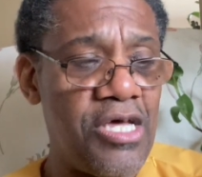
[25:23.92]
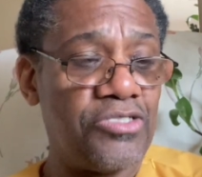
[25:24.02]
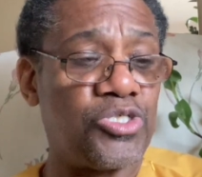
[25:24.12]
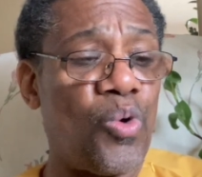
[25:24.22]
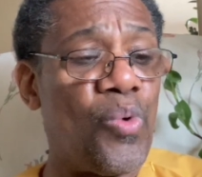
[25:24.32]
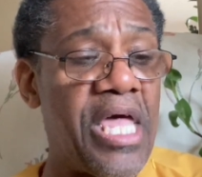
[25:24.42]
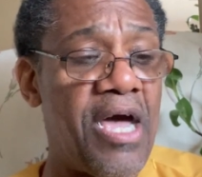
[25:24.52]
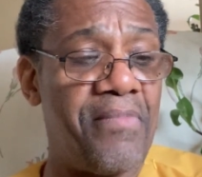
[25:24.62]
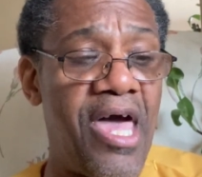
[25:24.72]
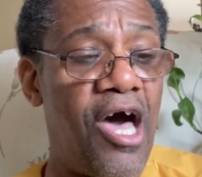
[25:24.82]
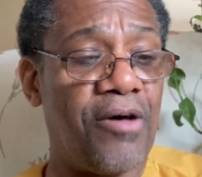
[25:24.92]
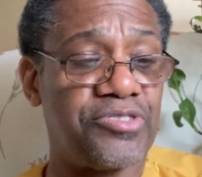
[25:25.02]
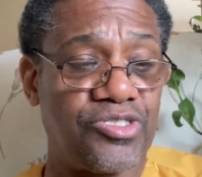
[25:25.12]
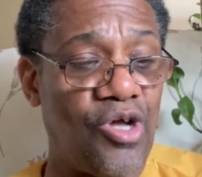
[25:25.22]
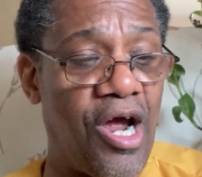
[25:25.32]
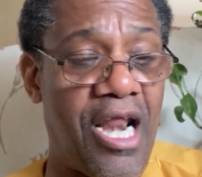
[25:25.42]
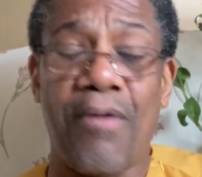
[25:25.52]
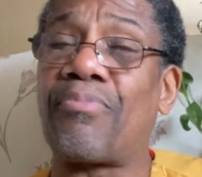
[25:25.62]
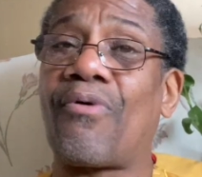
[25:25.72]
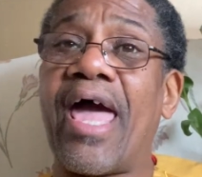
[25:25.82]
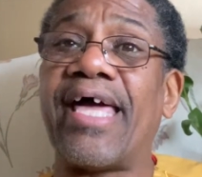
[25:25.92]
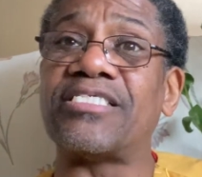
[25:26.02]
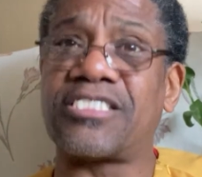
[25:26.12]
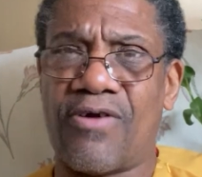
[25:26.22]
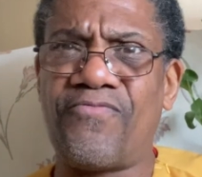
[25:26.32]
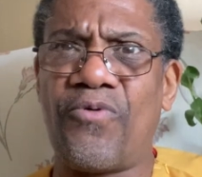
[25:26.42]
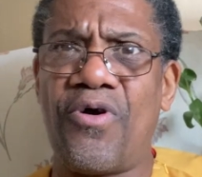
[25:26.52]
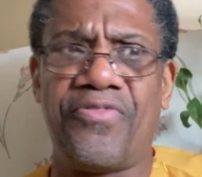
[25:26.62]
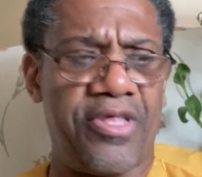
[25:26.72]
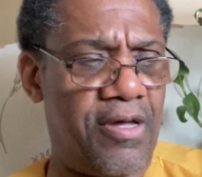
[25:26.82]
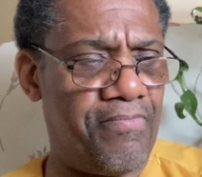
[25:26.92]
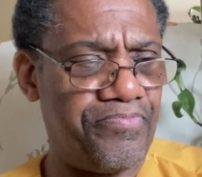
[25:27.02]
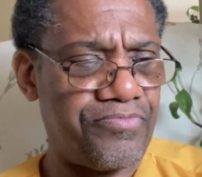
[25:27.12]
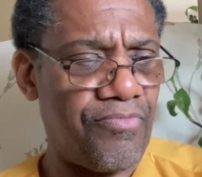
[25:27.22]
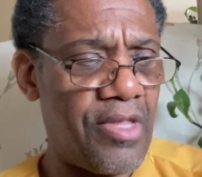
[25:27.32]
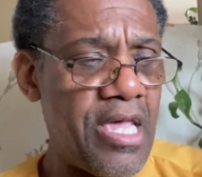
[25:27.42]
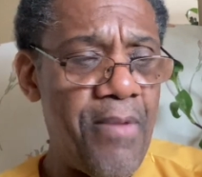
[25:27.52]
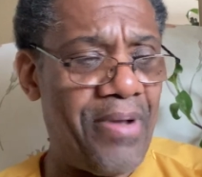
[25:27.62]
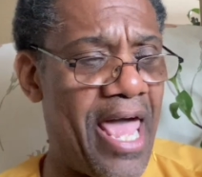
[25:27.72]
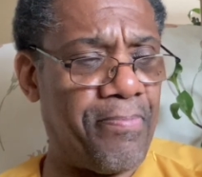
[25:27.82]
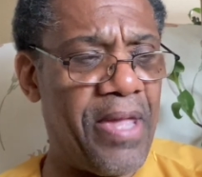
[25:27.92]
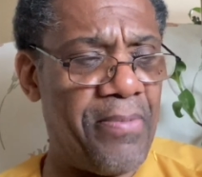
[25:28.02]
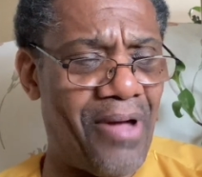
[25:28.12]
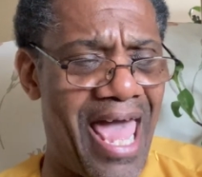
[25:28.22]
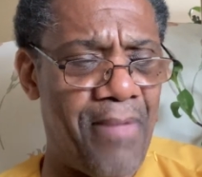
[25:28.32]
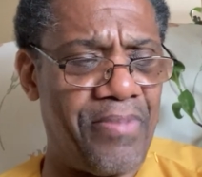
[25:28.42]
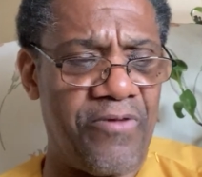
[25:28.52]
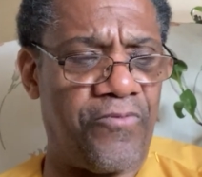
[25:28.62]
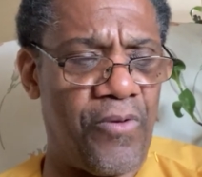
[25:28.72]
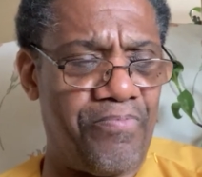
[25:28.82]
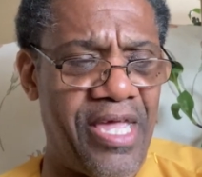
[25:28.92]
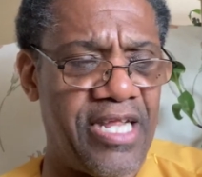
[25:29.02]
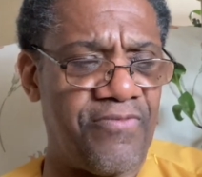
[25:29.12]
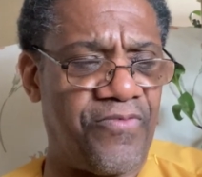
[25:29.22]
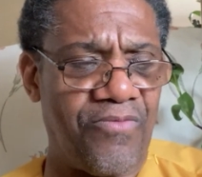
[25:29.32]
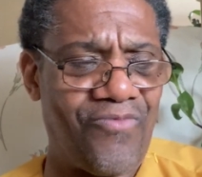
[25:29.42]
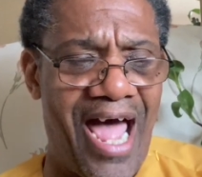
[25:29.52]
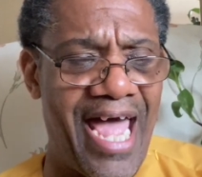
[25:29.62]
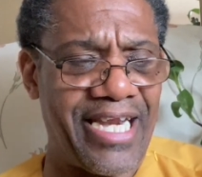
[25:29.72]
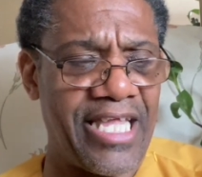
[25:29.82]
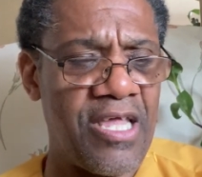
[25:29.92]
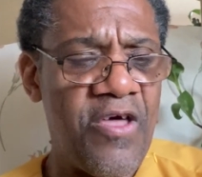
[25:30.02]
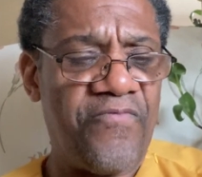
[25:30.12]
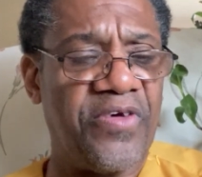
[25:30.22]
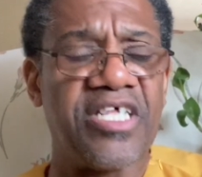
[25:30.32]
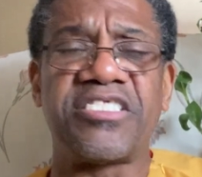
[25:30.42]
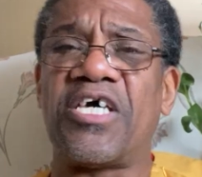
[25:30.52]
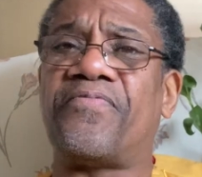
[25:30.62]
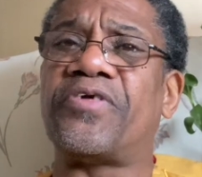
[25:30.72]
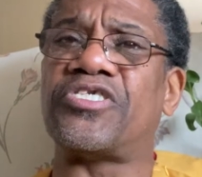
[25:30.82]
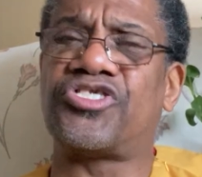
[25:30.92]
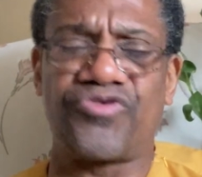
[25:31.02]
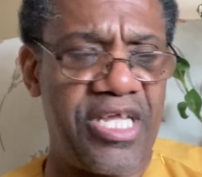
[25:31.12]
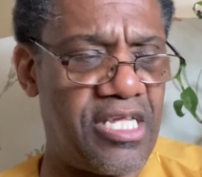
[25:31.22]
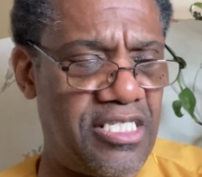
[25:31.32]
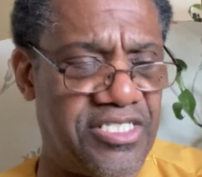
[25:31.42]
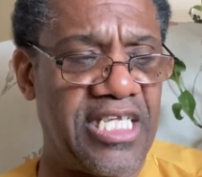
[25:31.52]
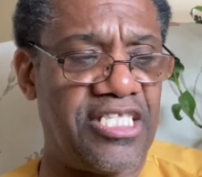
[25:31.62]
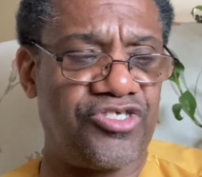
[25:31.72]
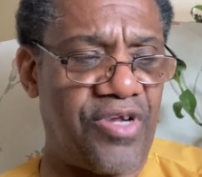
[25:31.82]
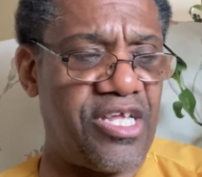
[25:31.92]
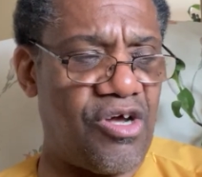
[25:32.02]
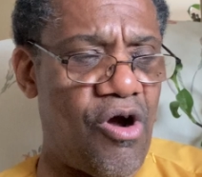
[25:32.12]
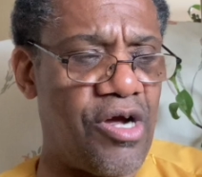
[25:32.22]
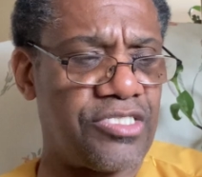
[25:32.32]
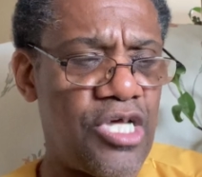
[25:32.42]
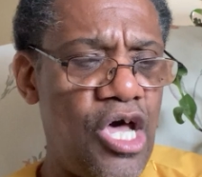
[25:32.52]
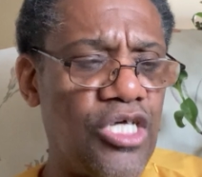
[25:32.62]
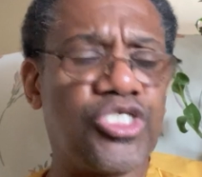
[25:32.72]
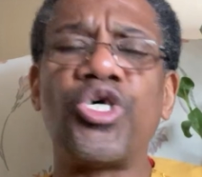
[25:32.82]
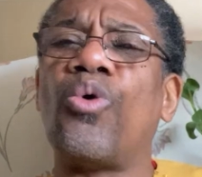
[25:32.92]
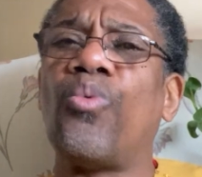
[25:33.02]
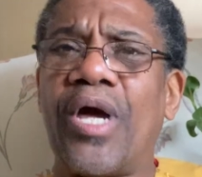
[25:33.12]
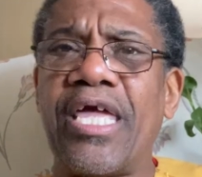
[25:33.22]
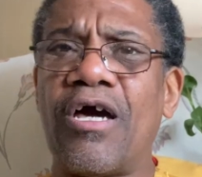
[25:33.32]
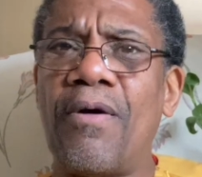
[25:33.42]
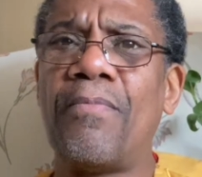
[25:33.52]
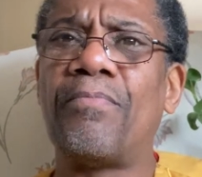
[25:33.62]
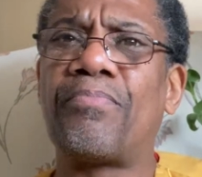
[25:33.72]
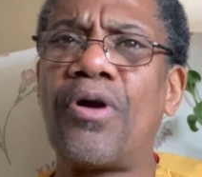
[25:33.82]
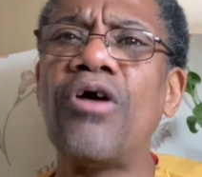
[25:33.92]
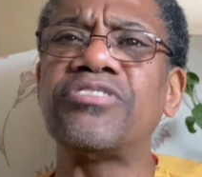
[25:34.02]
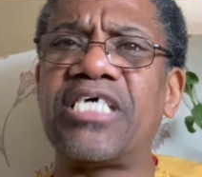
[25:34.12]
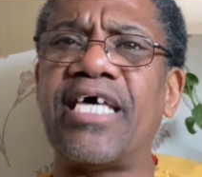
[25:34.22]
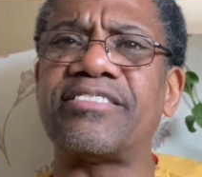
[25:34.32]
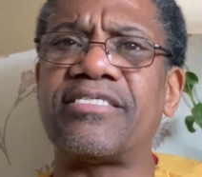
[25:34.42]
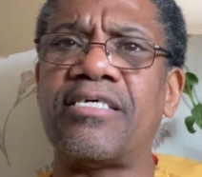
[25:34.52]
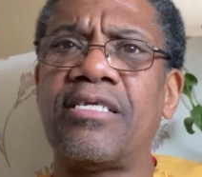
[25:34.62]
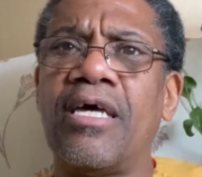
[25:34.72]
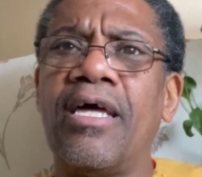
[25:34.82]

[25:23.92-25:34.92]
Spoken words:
so William helped start a branch for them. Black people had been forbidden from riding Philadelphia city streetcars, so William protested